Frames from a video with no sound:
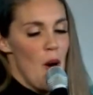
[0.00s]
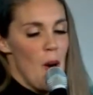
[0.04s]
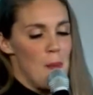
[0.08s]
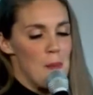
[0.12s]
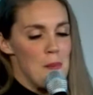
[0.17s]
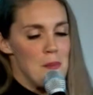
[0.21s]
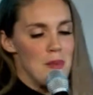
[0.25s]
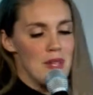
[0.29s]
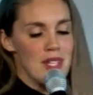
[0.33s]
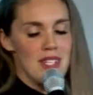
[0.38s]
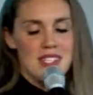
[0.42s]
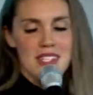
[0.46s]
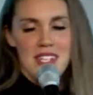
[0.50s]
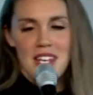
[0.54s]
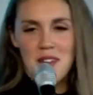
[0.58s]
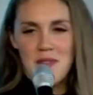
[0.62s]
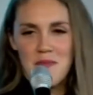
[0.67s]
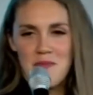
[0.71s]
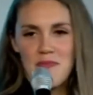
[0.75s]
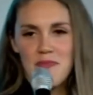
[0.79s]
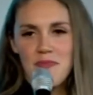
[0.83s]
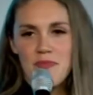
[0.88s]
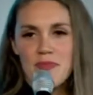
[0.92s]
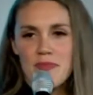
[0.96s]
Melissa,
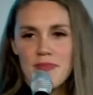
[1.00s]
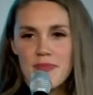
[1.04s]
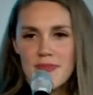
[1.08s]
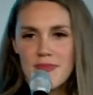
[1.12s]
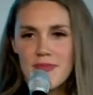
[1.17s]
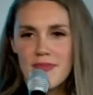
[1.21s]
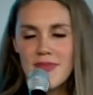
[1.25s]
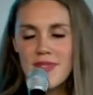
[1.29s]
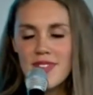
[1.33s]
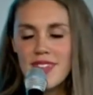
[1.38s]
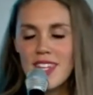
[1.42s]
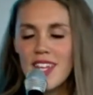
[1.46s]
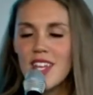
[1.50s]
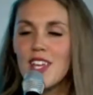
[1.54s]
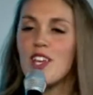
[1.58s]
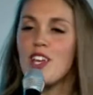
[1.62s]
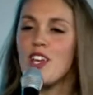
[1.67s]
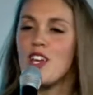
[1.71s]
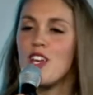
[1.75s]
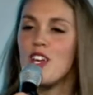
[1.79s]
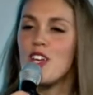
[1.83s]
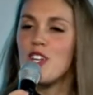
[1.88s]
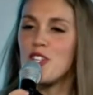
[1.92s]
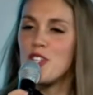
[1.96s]

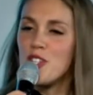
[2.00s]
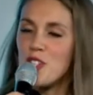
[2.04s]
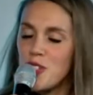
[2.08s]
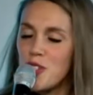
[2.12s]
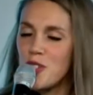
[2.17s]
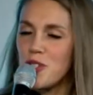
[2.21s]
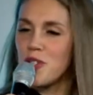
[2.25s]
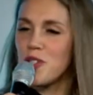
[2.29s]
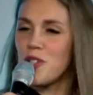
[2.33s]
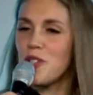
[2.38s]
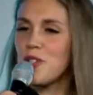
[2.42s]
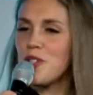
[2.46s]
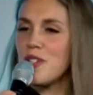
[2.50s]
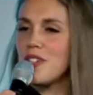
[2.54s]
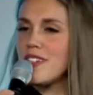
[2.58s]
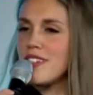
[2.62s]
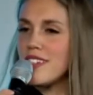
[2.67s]
you